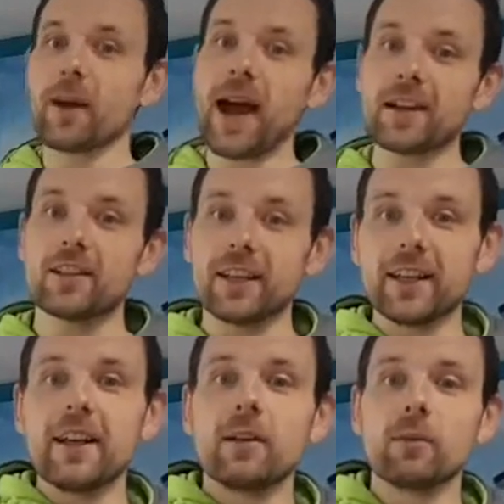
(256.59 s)
but
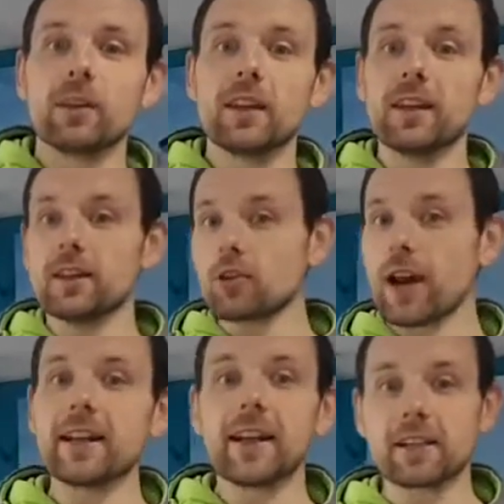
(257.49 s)
actually with the
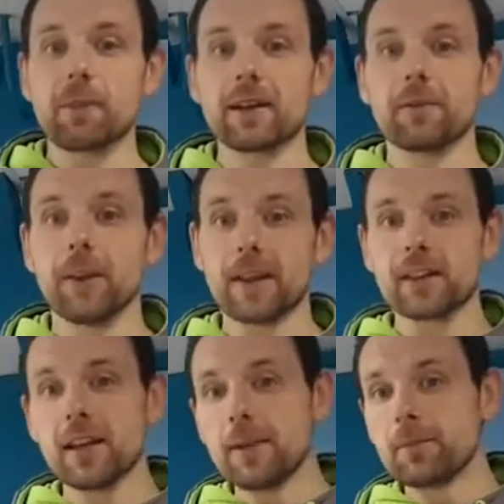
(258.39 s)
training aspect of things,